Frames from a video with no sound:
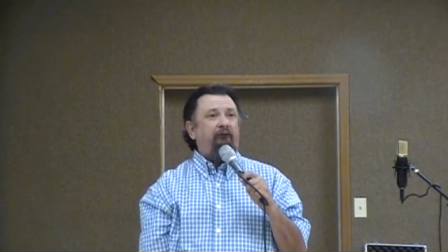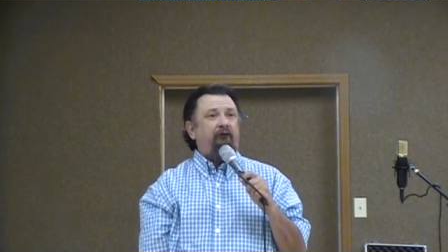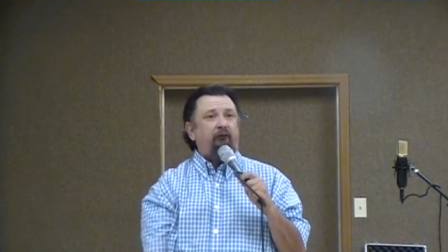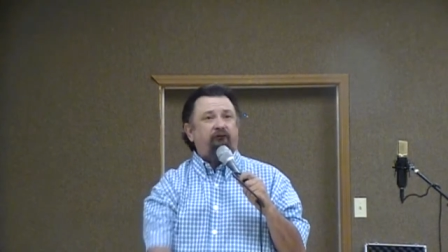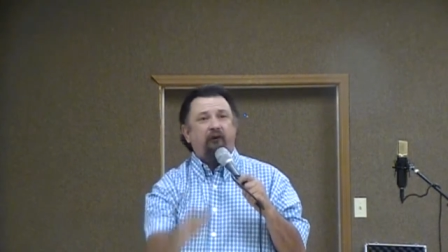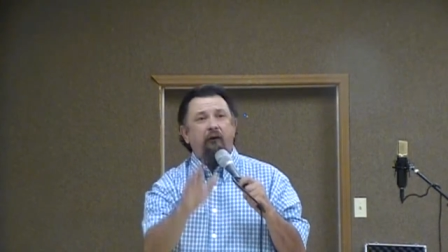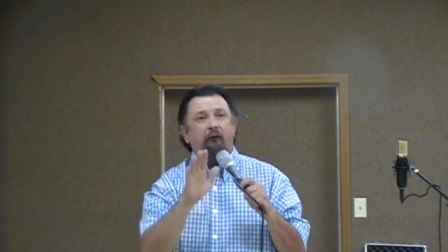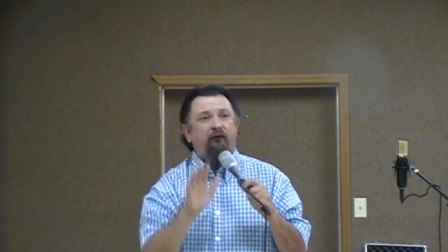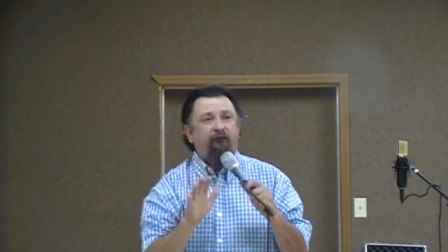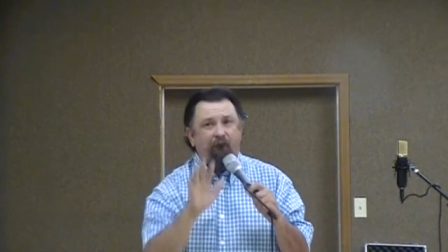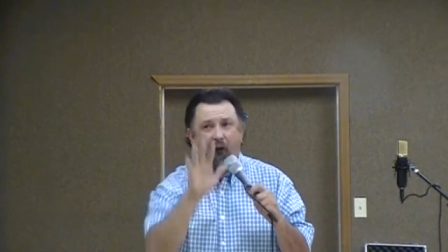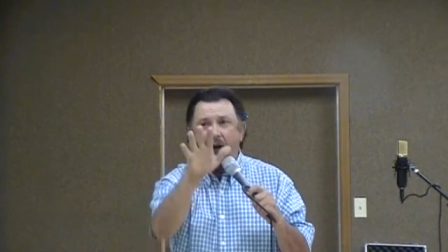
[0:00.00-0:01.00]
And so she
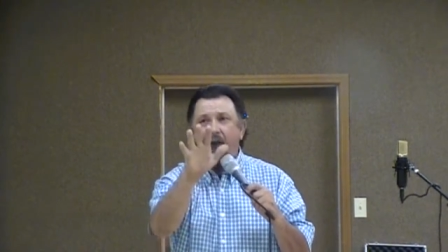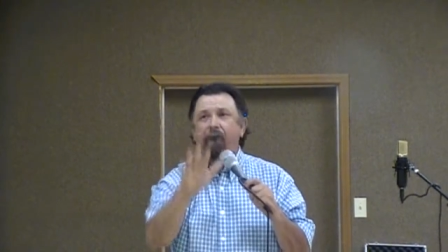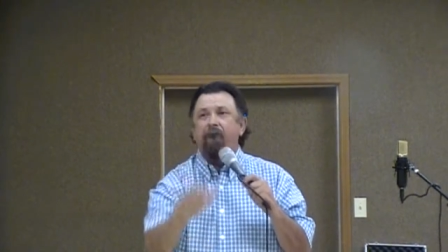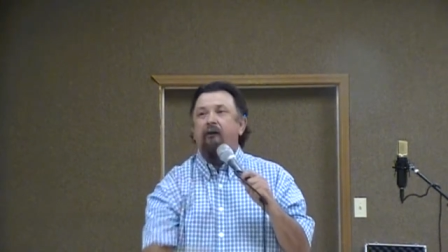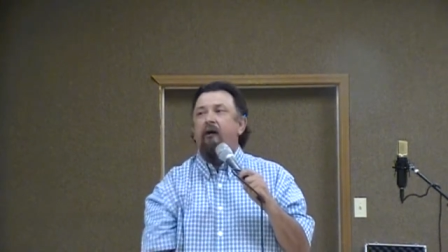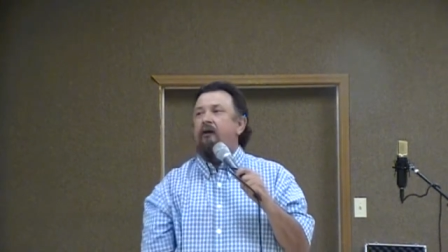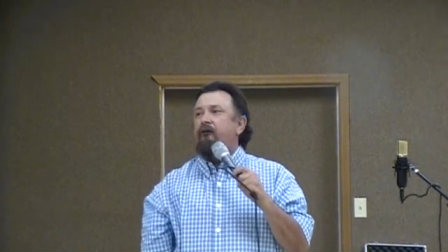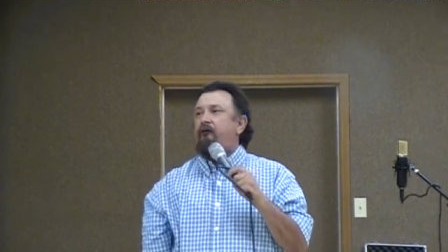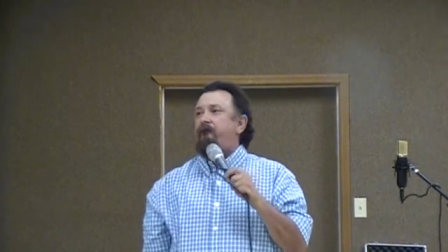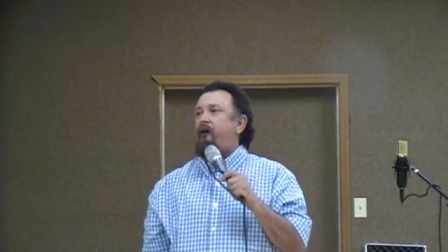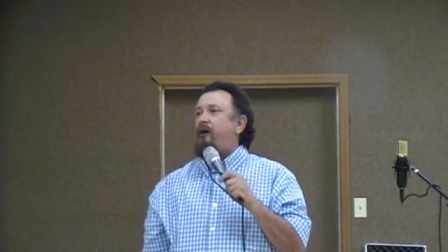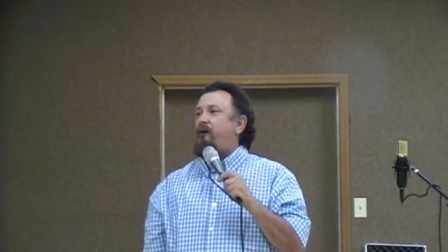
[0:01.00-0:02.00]
was fronting the
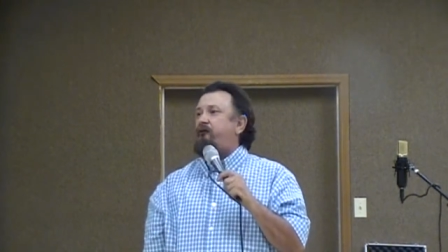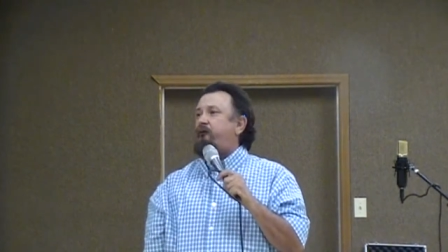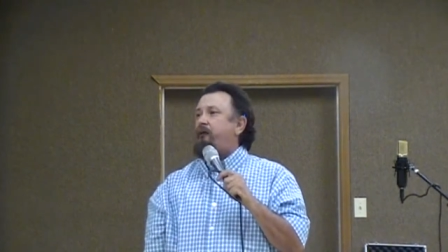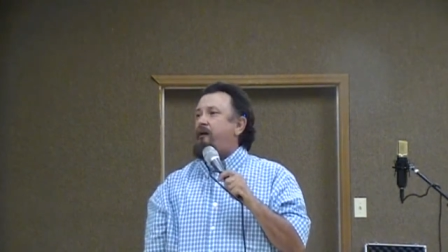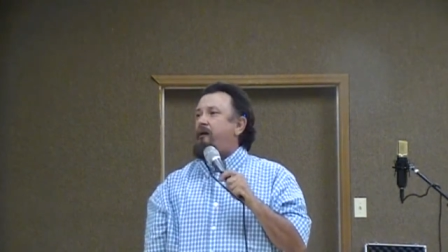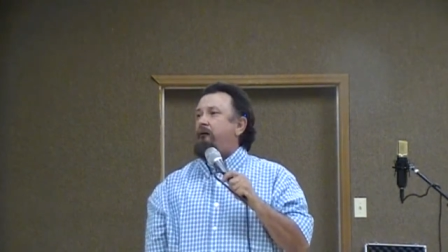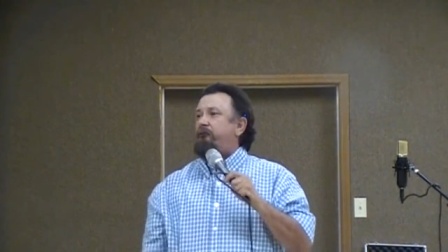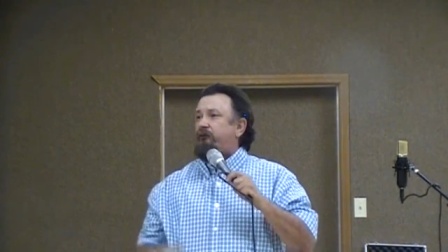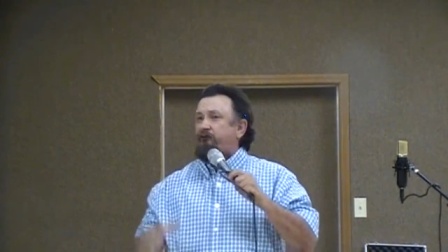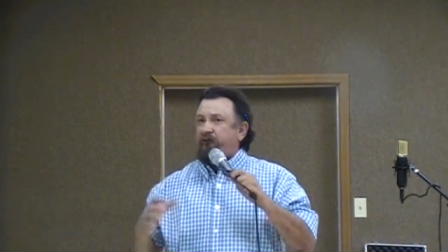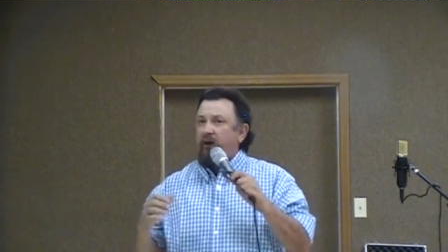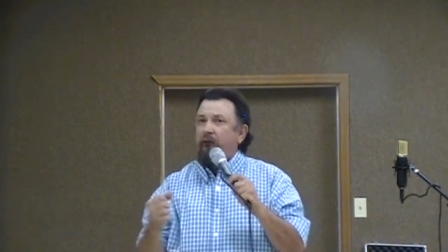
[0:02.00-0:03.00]
drugs for them.
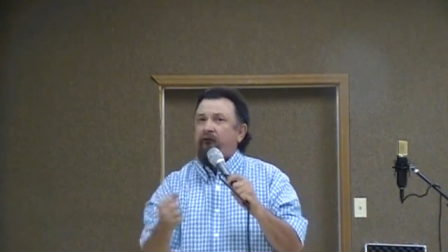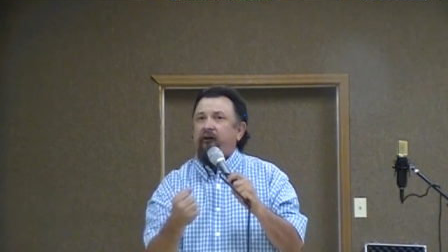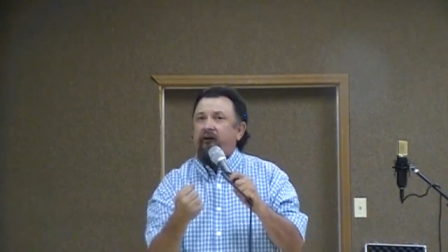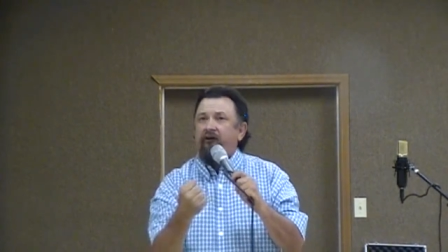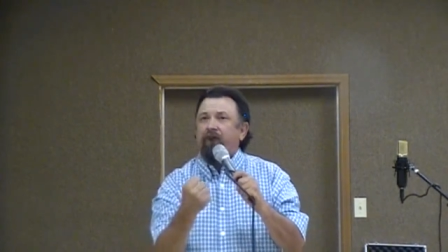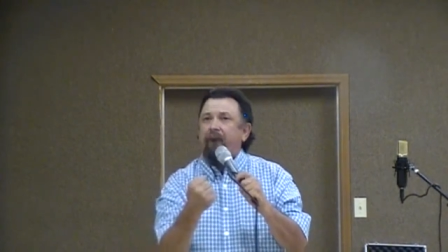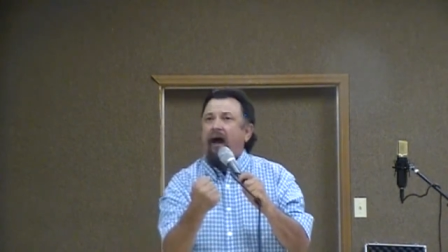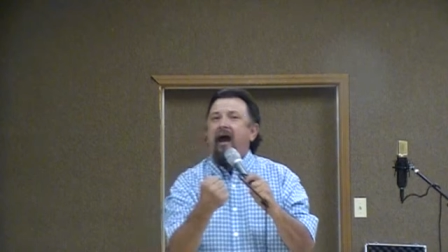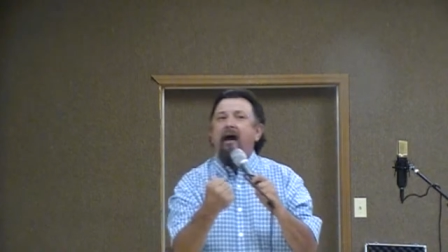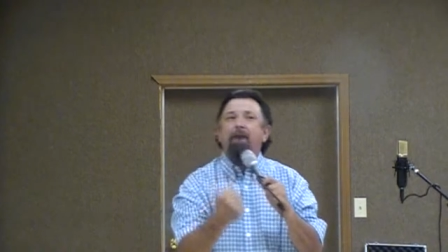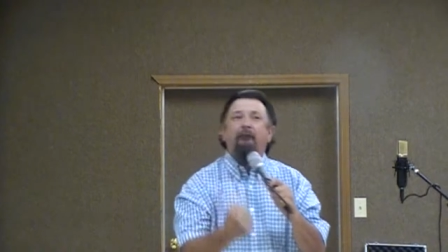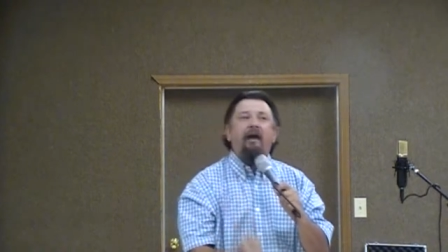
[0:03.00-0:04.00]
So she was in this
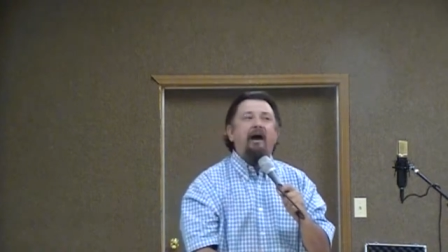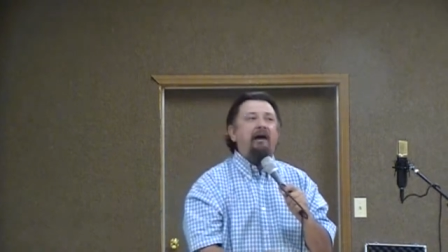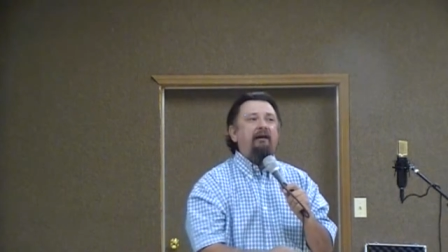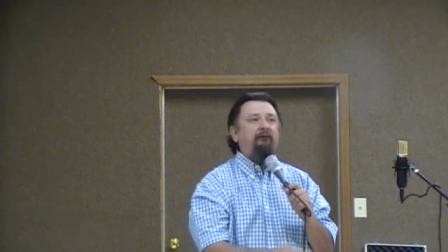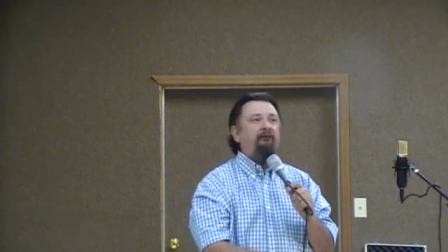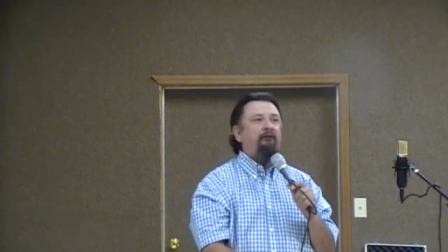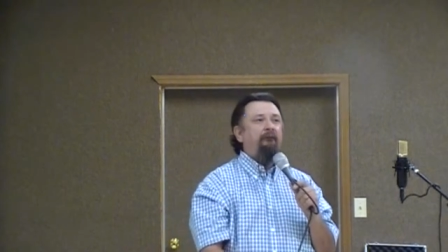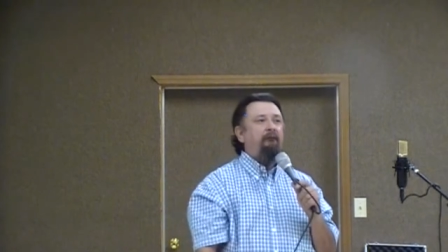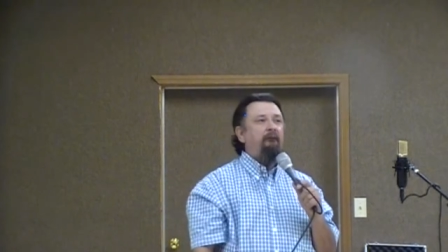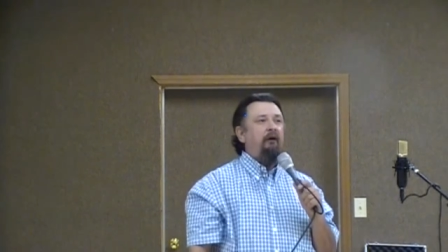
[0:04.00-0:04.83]
bad place.